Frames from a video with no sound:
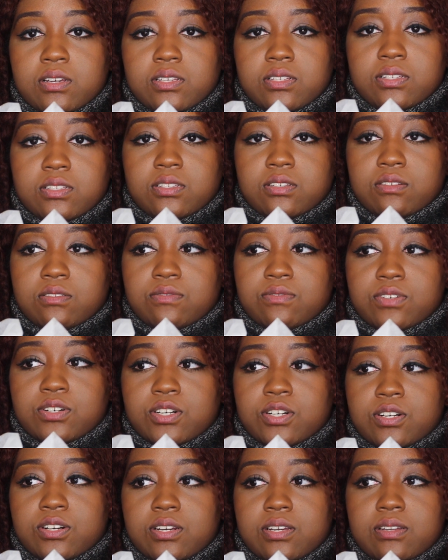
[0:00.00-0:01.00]

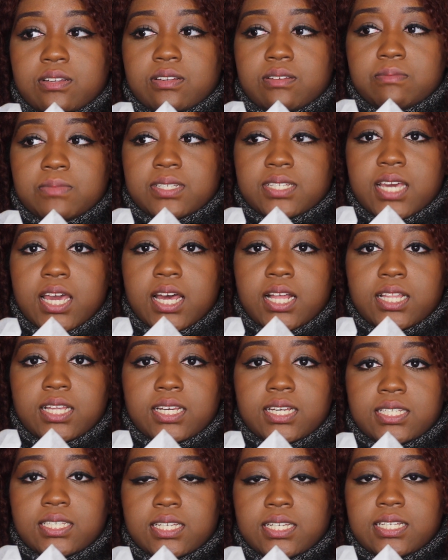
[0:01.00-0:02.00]
silver and
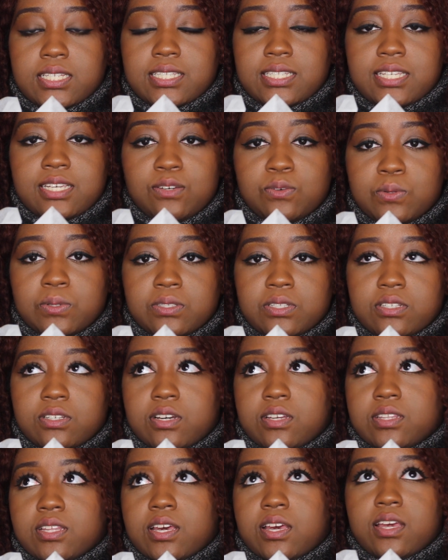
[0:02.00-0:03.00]
metallics and sequins and
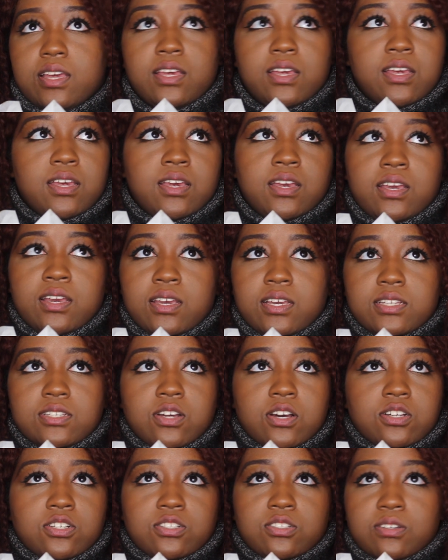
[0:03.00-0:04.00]
all that, it's
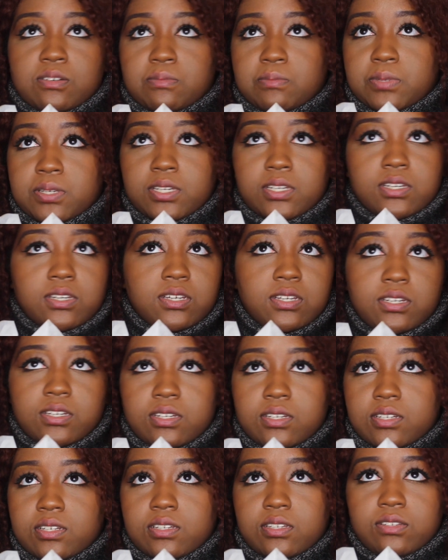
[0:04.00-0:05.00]
all just going to be,
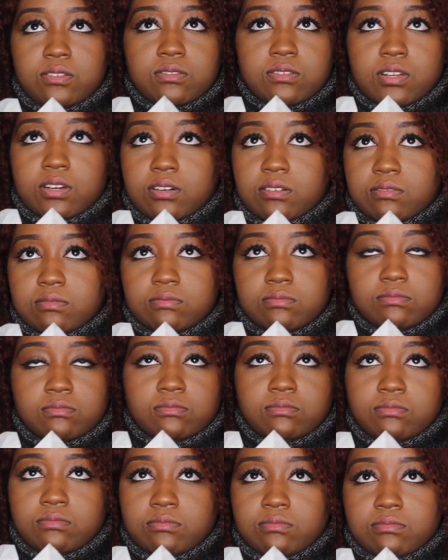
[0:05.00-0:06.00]
you know,
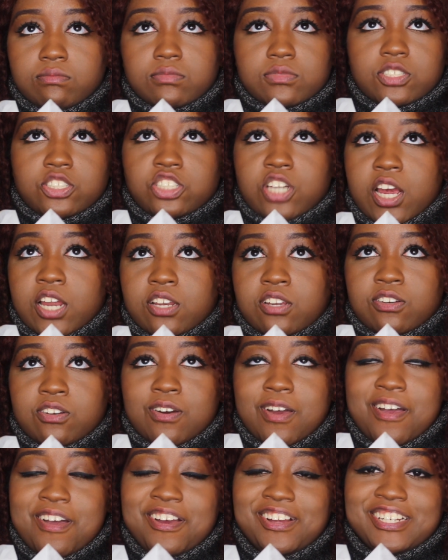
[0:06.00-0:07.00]
shining on
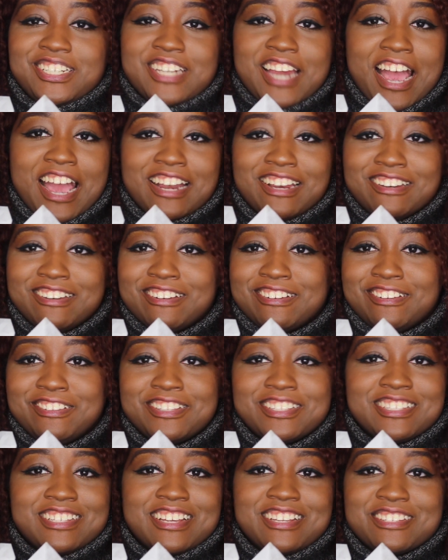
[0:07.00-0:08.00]
you.
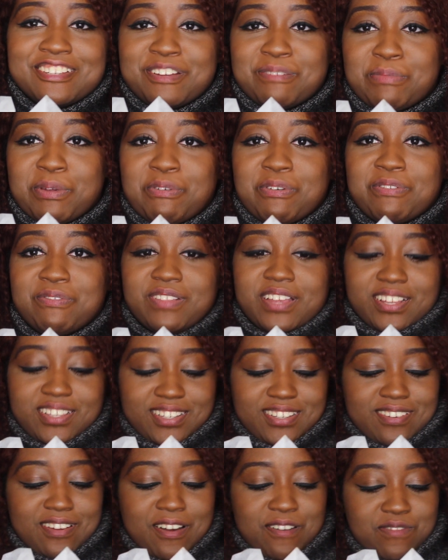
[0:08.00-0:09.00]
The sun's going to be
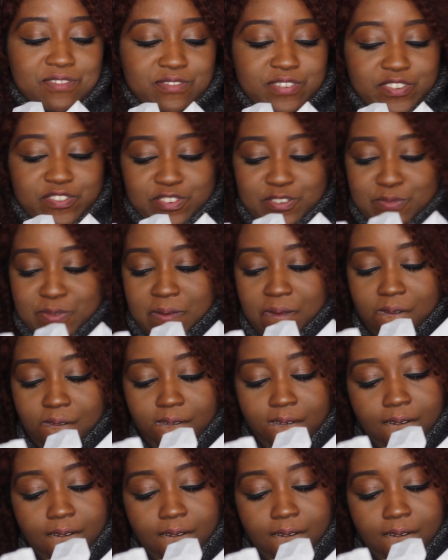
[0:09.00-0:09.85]
reflecting off of everyone.